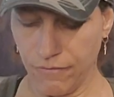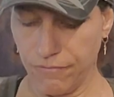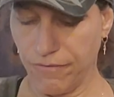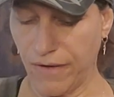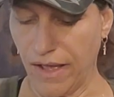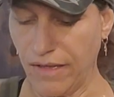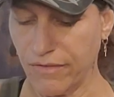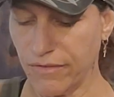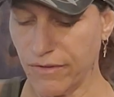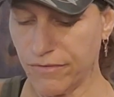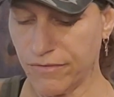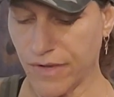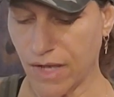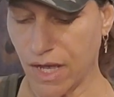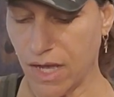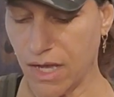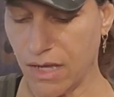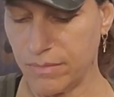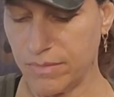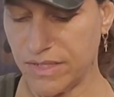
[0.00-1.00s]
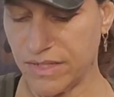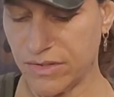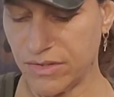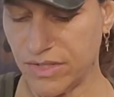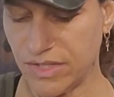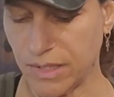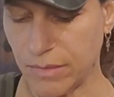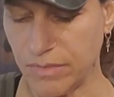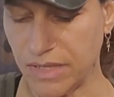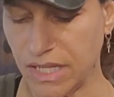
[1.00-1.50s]
Five of Cups,
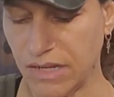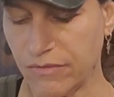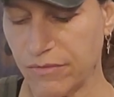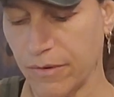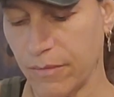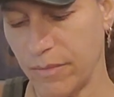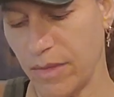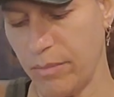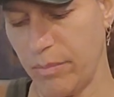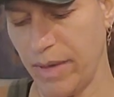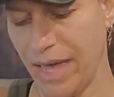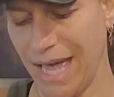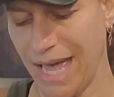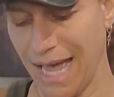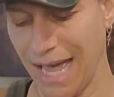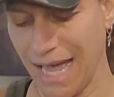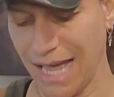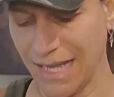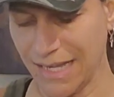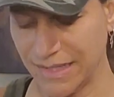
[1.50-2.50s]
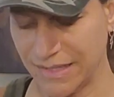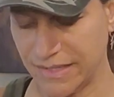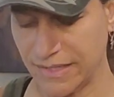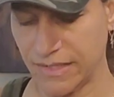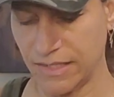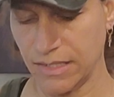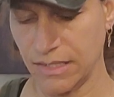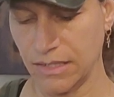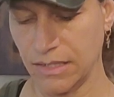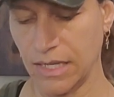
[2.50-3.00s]
there's something from the
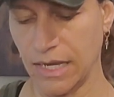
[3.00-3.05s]
past